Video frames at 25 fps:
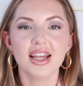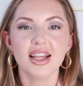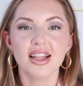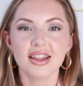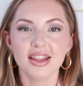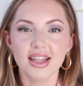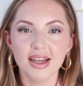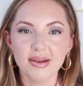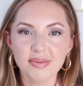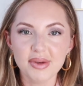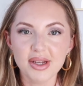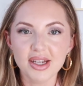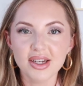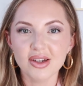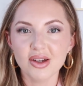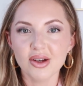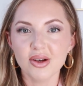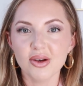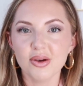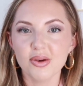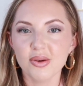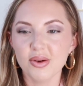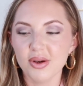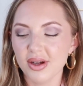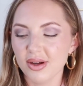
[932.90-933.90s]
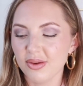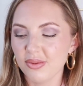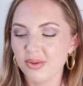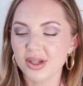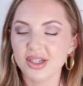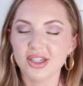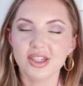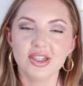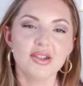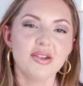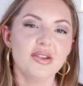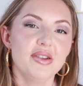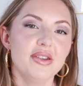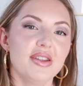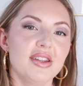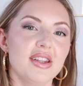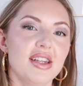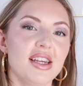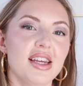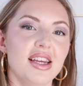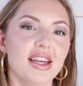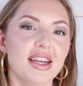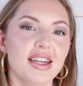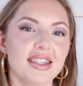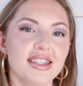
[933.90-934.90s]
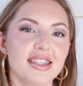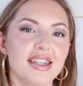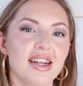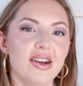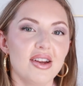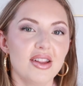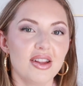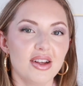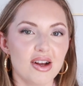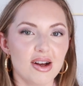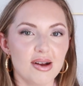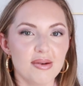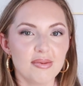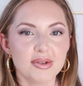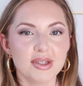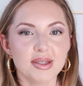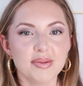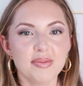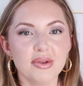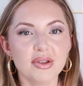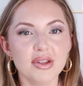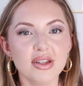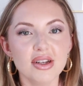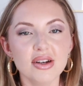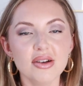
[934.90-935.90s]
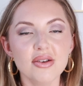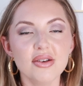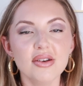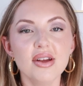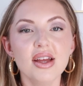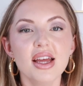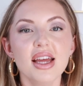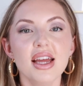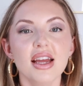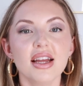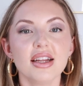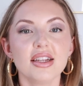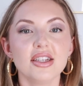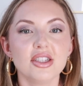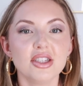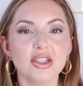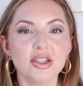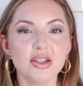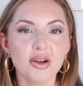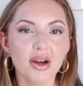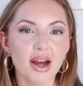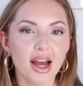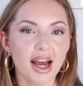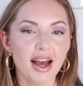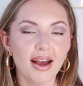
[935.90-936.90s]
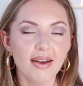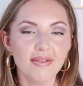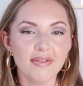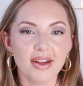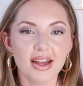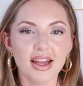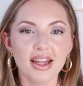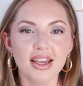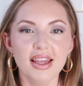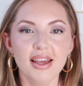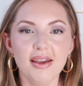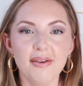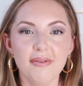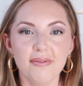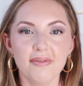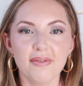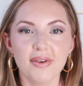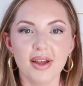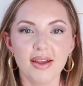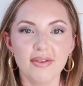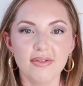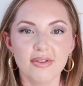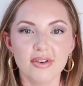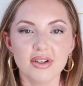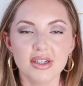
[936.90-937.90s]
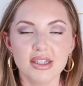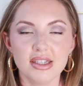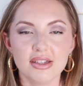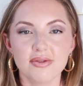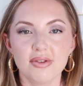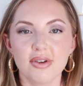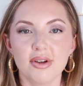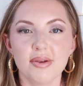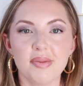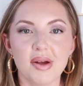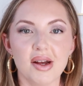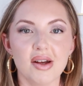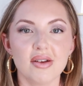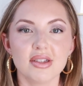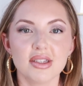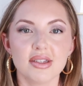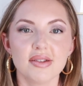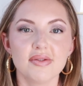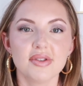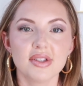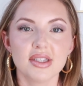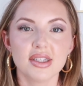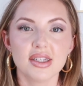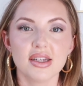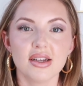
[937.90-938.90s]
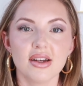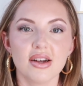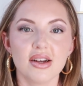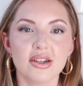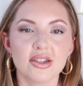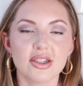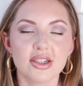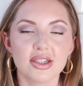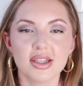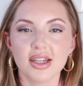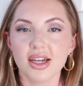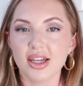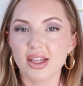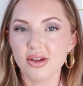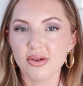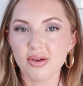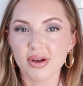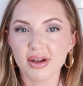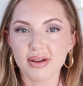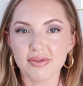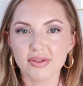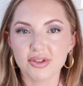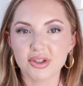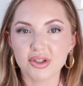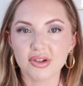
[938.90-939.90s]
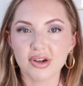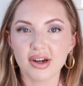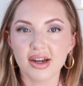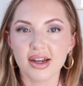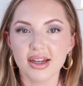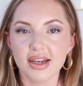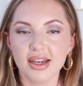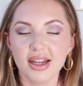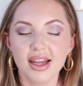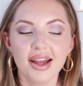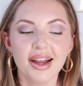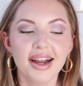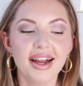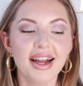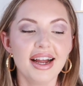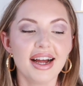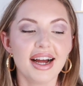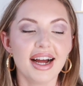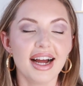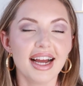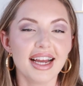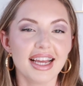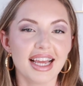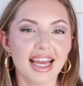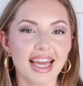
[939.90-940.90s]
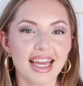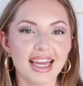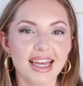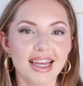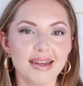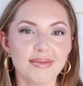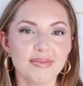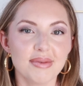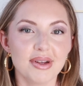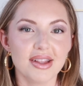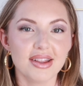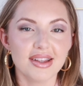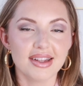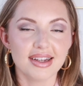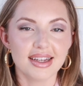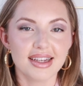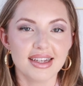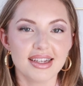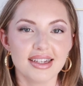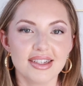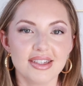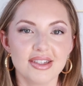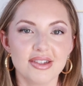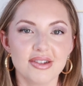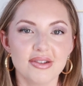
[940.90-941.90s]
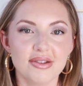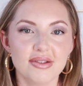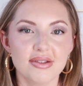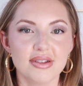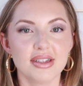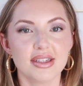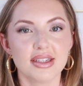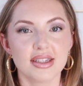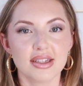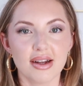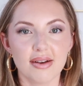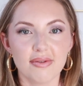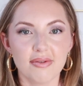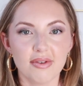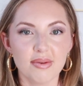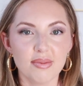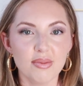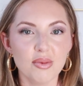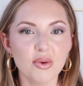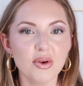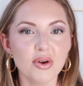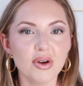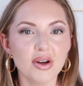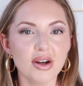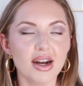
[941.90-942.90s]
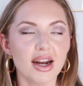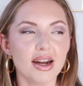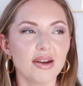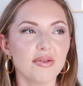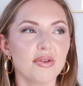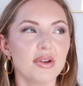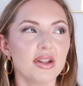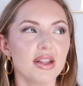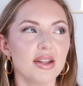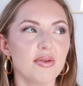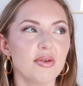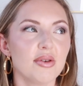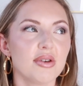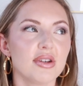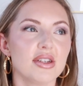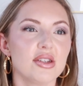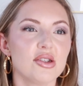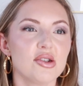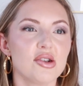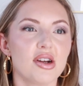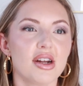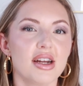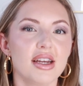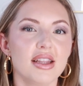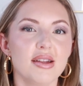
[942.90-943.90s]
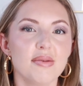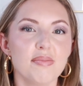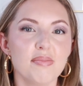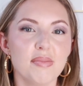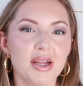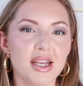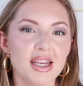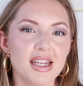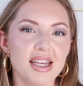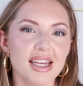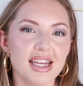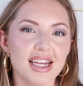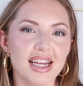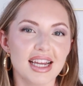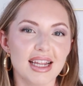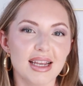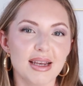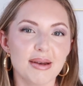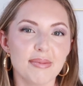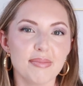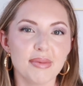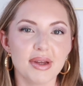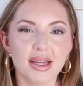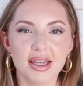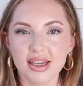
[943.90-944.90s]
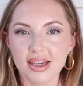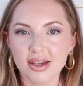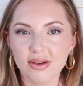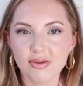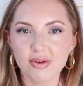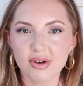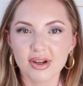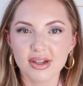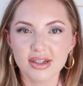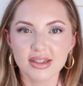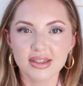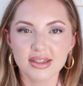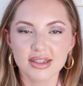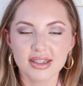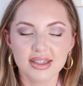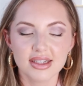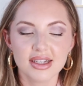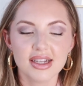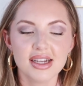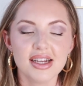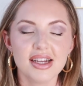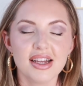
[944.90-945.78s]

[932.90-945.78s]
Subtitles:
Let me know what you think down in the comments below. Do you have any favorites from House of Sillage that you have tried? I am looking to discover more. I really want to try the Minnie and Mickey ones.